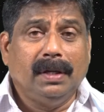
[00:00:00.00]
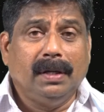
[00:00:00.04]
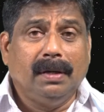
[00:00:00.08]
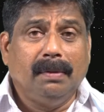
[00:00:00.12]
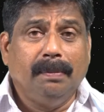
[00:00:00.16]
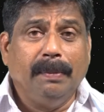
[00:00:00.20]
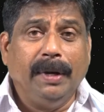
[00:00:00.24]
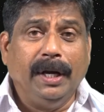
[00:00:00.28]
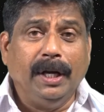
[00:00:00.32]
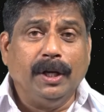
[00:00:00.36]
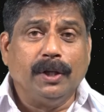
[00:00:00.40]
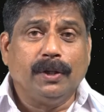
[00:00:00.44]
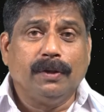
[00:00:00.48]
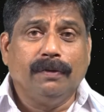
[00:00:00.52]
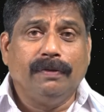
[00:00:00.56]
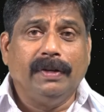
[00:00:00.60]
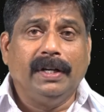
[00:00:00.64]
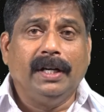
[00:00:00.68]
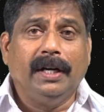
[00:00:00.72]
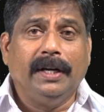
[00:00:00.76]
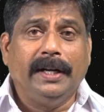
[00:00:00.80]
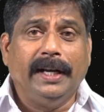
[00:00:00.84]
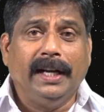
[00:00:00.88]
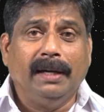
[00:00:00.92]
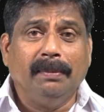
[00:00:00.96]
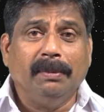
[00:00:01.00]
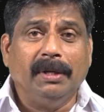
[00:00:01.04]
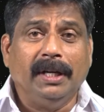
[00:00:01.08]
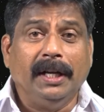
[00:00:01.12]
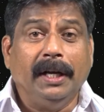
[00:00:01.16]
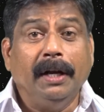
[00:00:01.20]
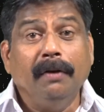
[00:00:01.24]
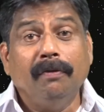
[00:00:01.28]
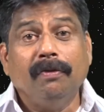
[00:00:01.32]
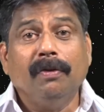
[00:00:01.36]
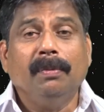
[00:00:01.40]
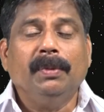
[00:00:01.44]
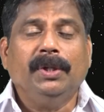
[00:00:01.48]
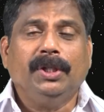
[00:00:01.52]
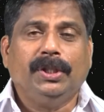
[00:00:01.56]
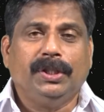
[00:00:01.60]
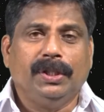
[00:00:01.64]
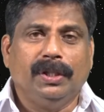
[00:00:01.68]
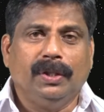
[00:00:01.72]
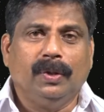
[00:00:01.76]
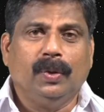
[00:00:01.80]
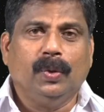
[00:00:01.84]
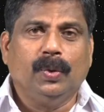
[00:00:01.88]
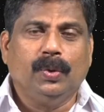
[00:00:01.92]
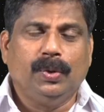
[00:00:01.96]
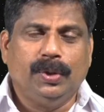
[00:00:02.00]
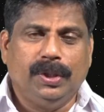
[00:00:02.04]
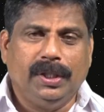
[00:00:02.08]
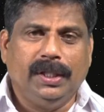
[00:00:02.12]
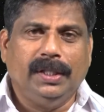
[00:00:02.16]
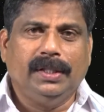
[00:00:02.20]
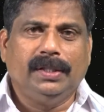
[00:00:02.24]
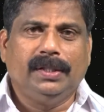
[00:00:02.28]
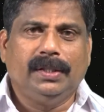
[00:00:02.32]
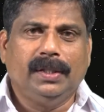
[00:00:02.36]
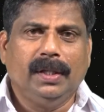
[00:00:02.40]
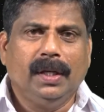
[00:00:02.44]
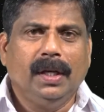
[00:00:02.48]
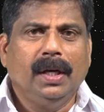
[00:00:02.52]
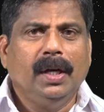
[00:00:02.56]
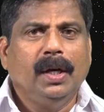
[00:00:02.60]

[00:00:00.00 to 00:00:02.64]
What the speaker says: means of entertainment and information those days.